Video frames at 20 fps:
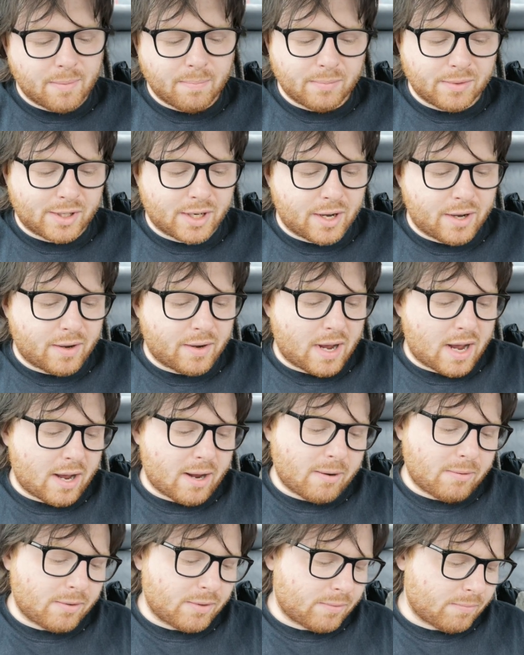So
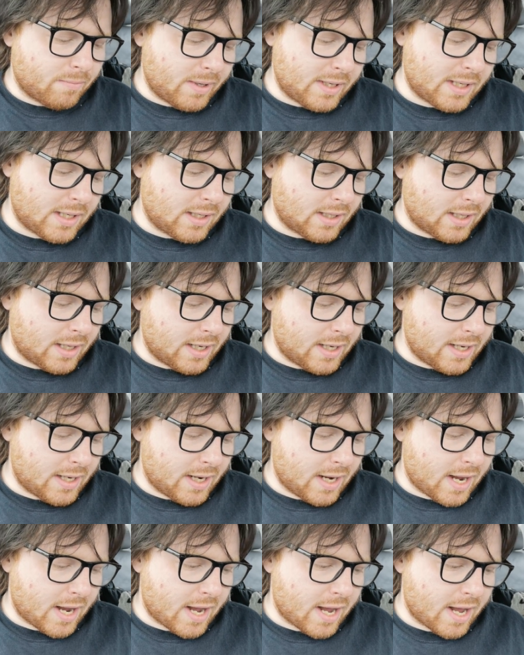I was recently
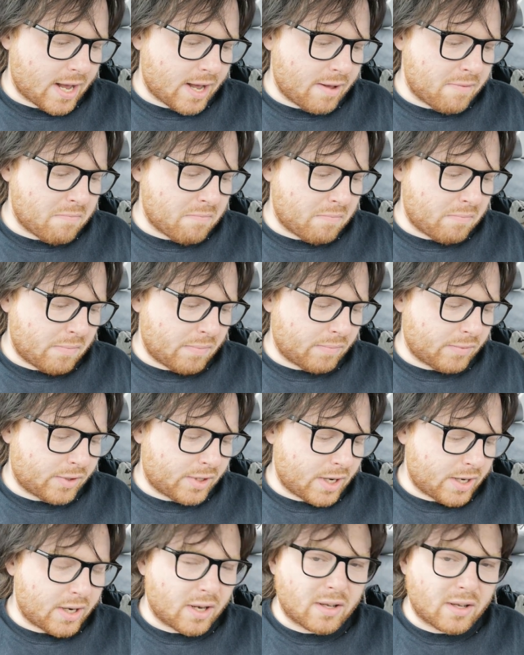turned